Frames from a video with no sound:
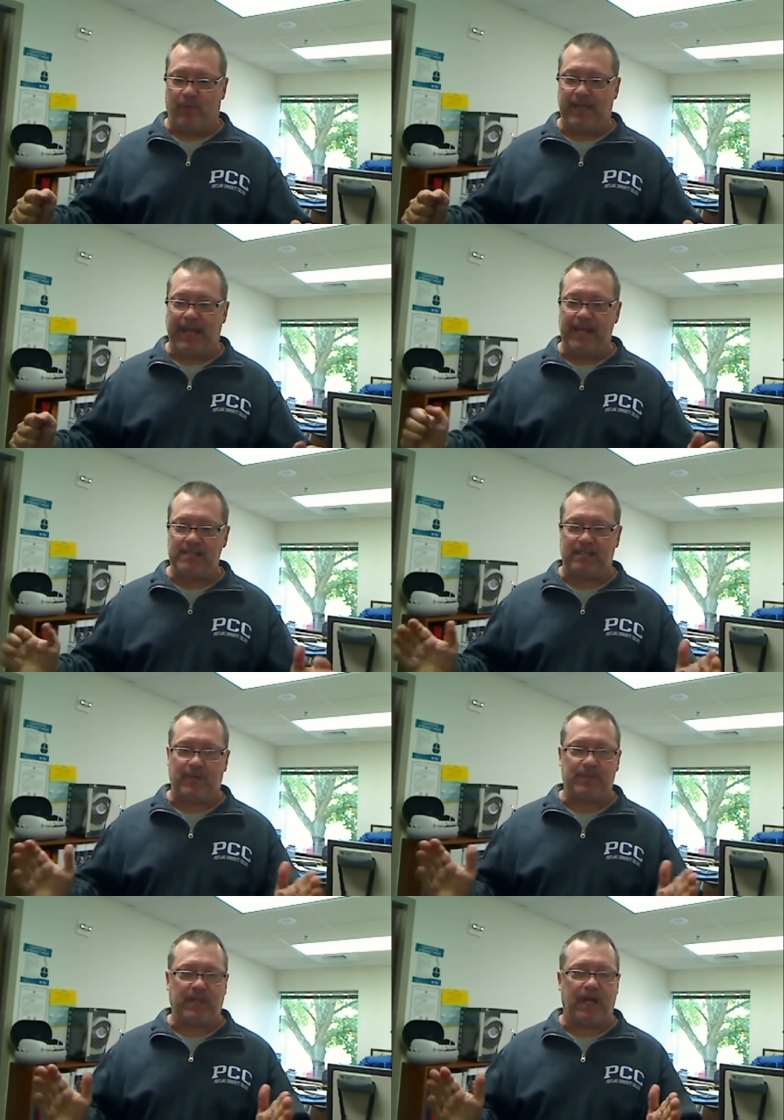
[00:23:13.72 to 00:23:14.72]
case
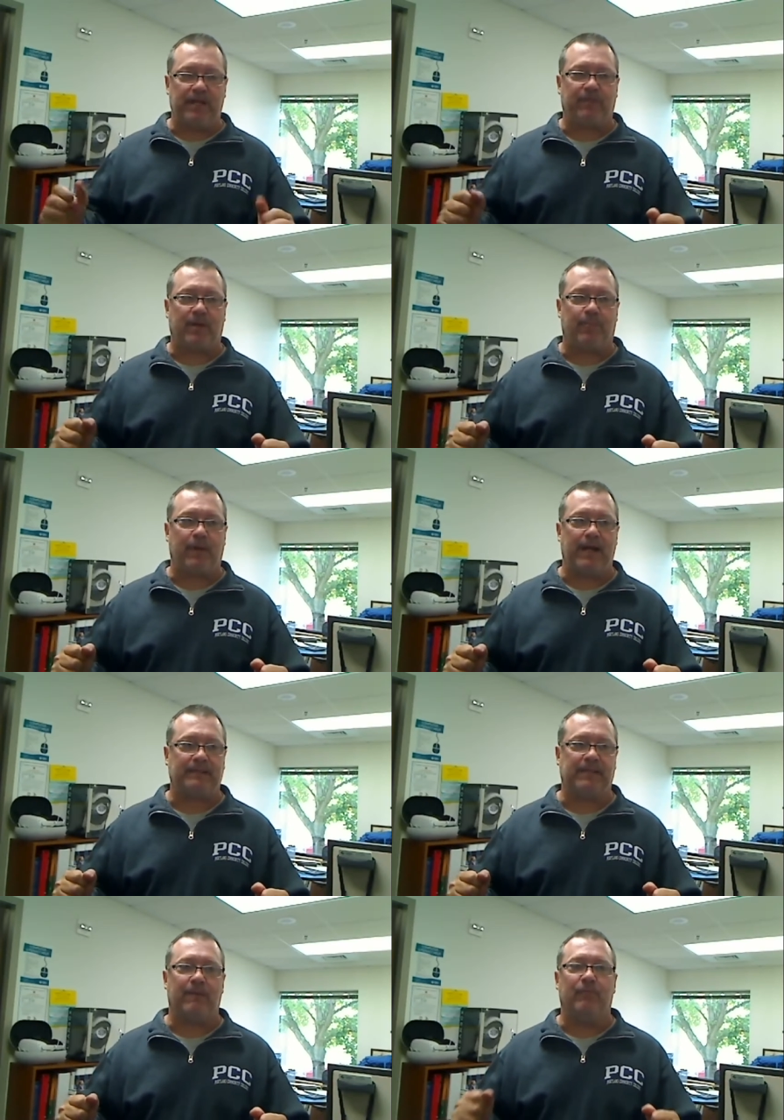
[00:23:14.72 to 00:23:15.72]
study was kind of
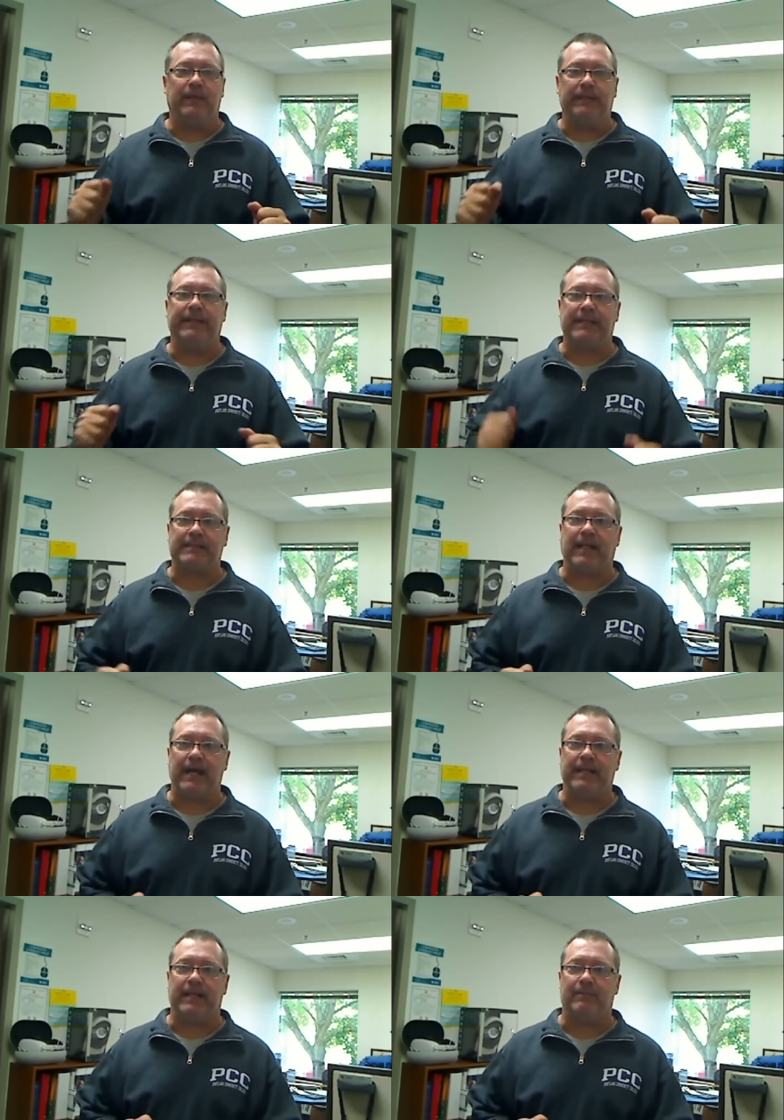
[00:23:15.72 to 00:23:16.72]
compressed. And I'm really
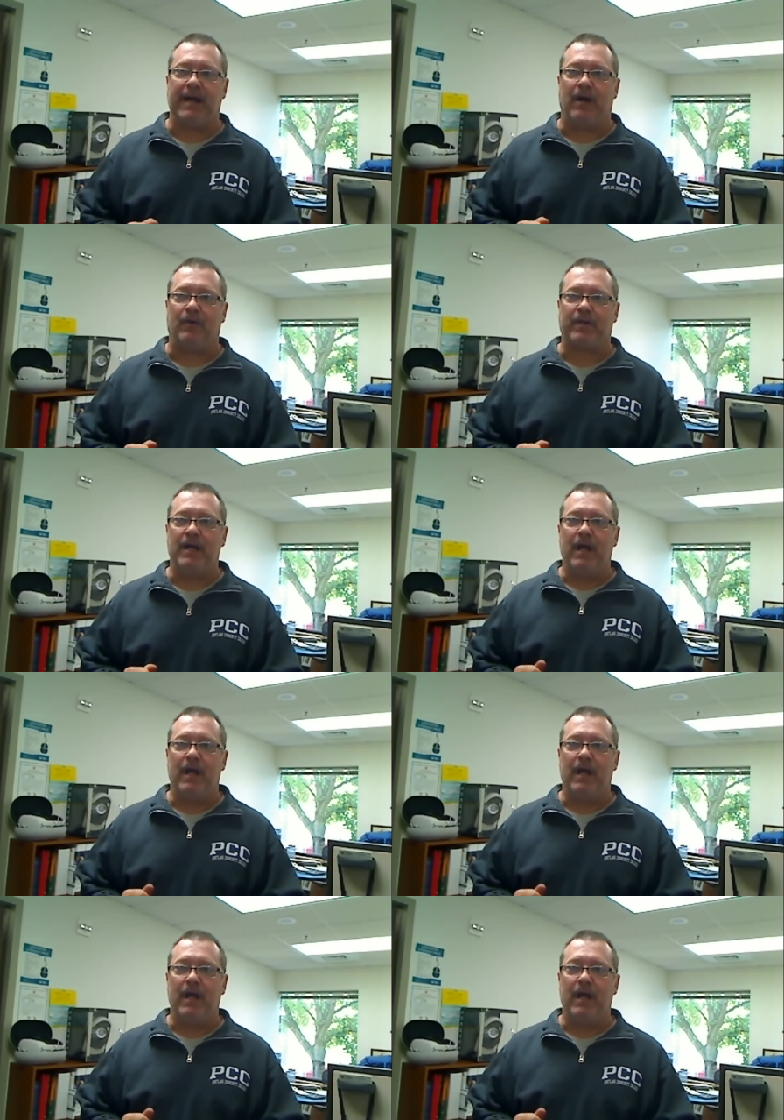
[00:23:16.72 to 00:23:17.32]
excited about